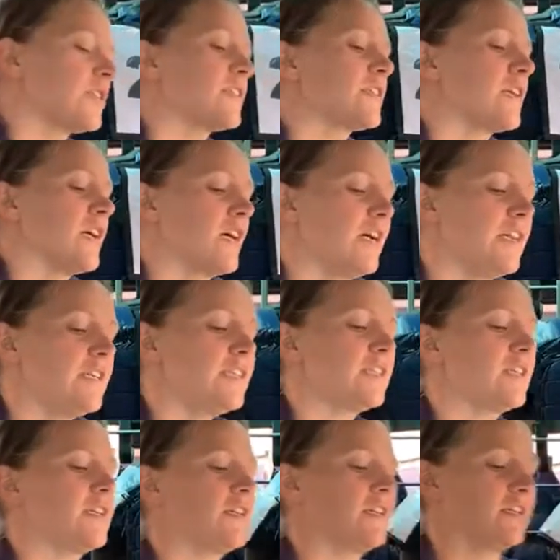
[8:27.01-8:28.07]
side
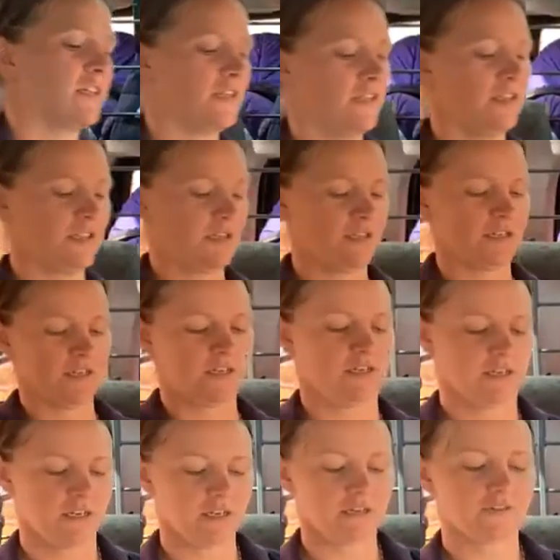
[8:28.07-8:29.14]

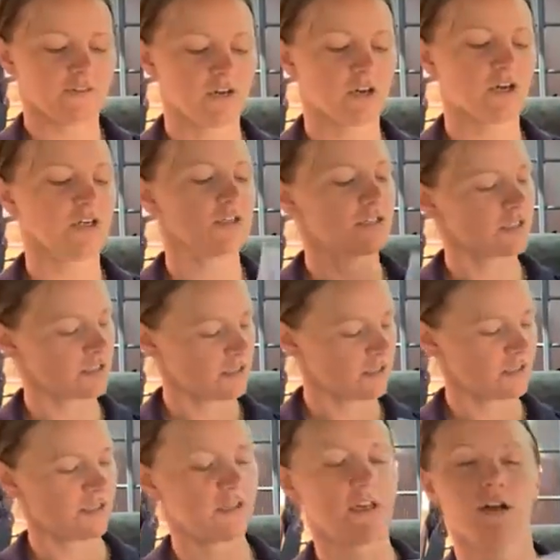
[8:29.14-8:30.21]
I've got
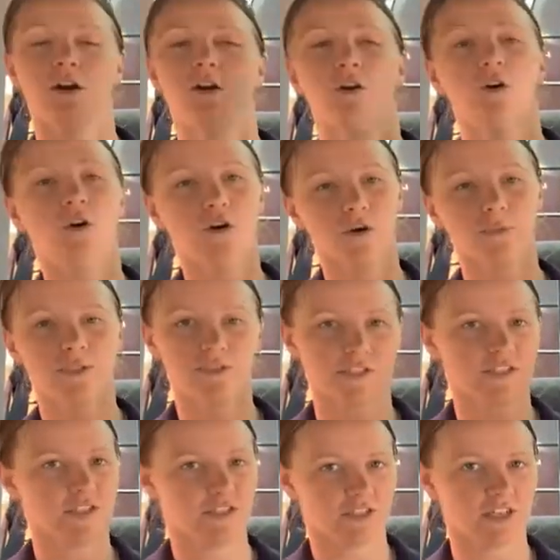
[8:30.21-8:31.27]
all my
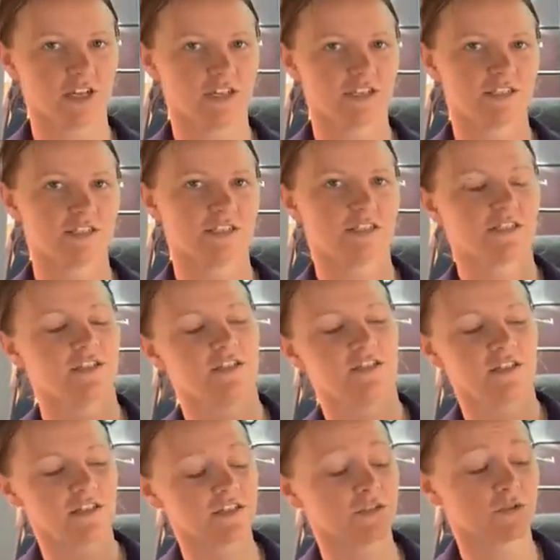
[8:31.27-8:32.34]
dressage tests.
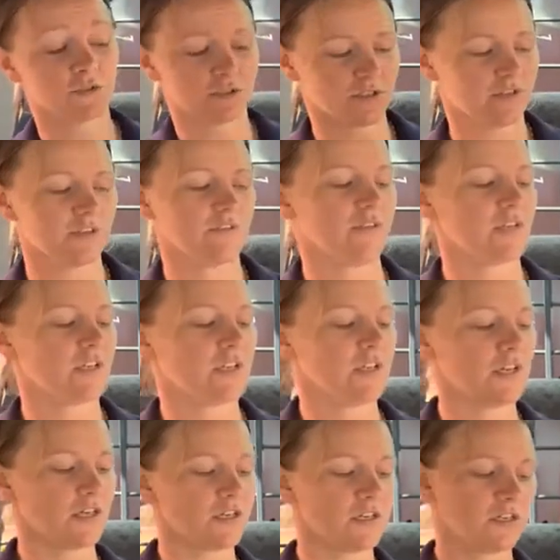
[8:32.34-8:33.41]
These also live in
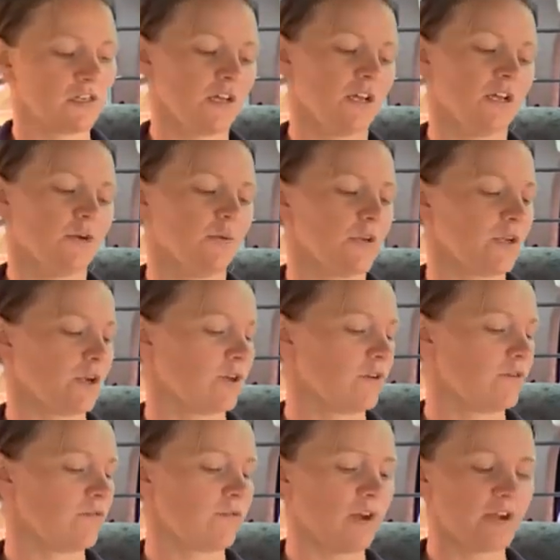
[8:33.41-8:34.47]
here. We
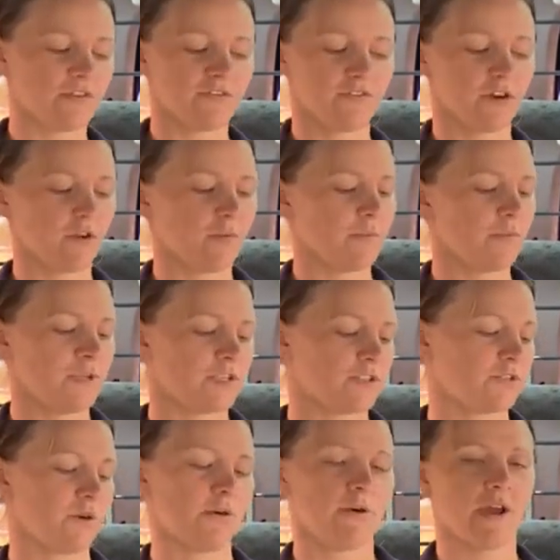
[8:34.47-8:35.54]
go right from
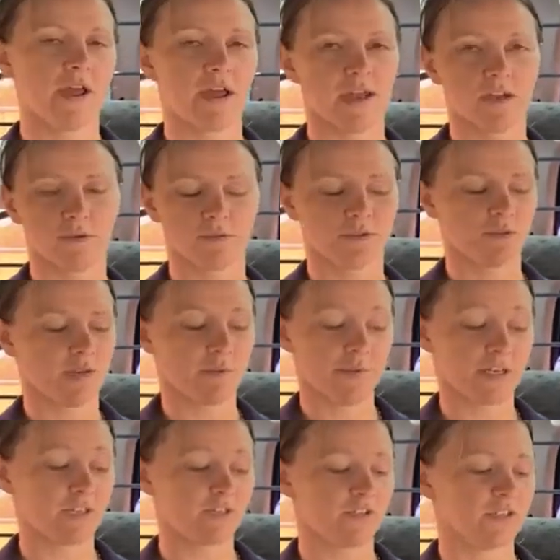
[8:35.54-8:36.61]
intro A up to
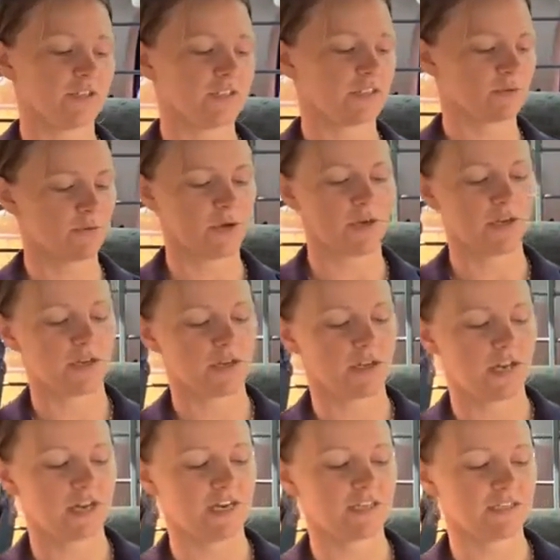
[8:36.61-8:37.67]
elementary in this one,
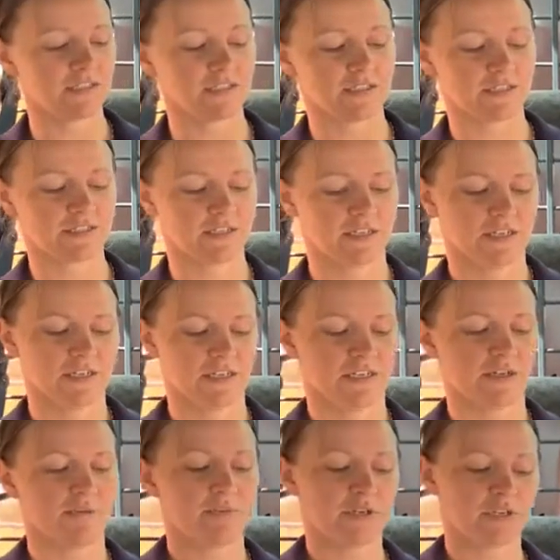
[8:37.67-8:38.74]
and
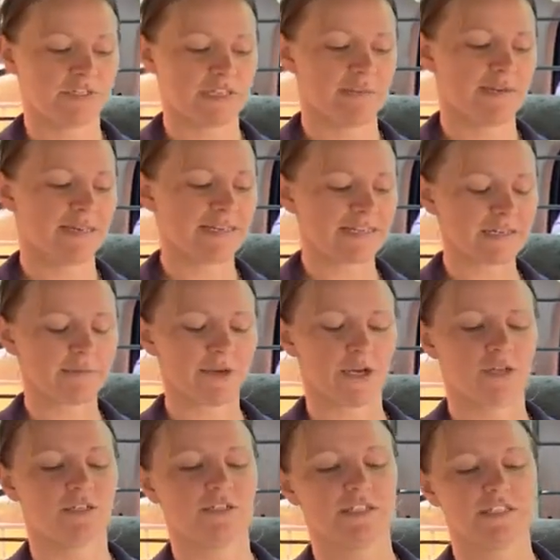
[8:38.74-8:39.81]
because I'm a little bit
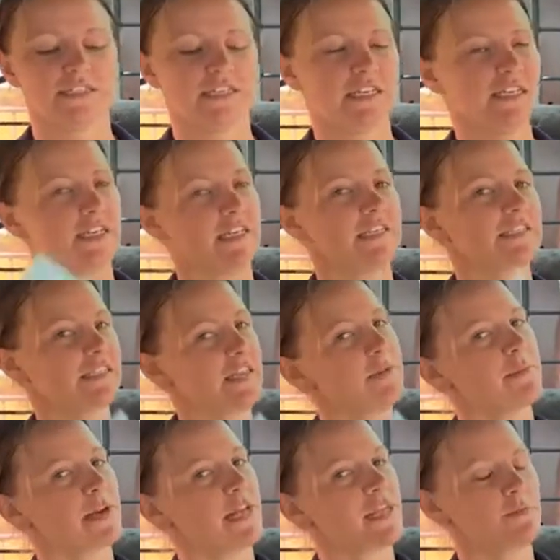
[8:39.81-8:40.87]
OCD, I can
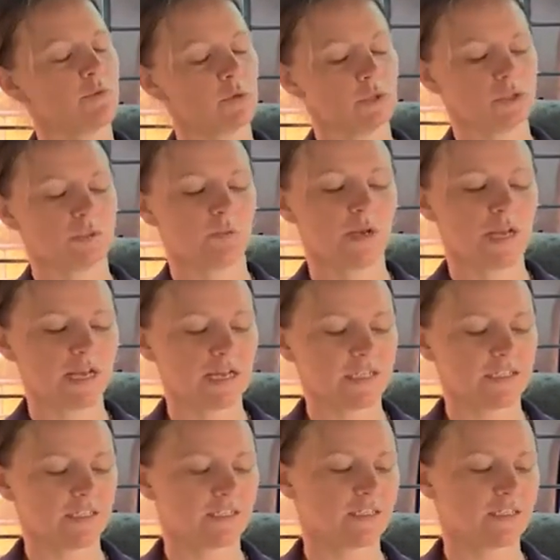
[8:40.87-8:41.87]
laminate them all as well,